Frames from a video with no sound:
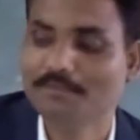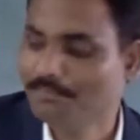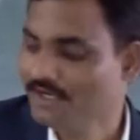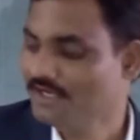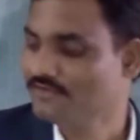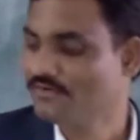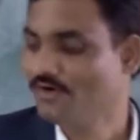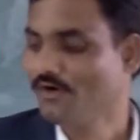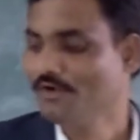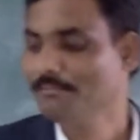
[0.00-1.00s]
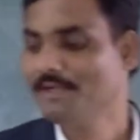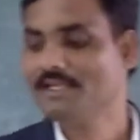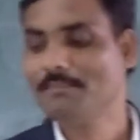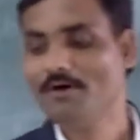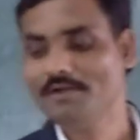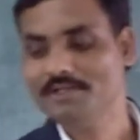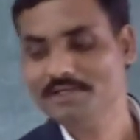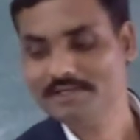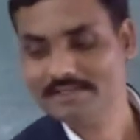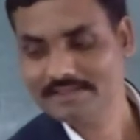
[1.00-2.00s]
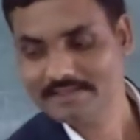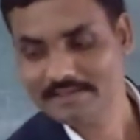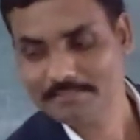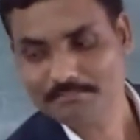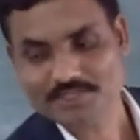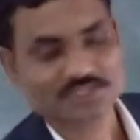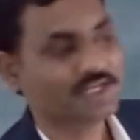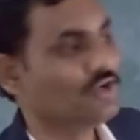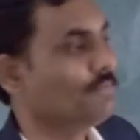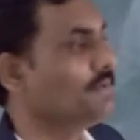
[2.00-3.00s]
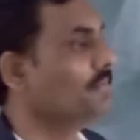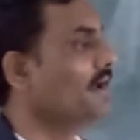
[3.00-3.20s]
depends on metabolic machinery of the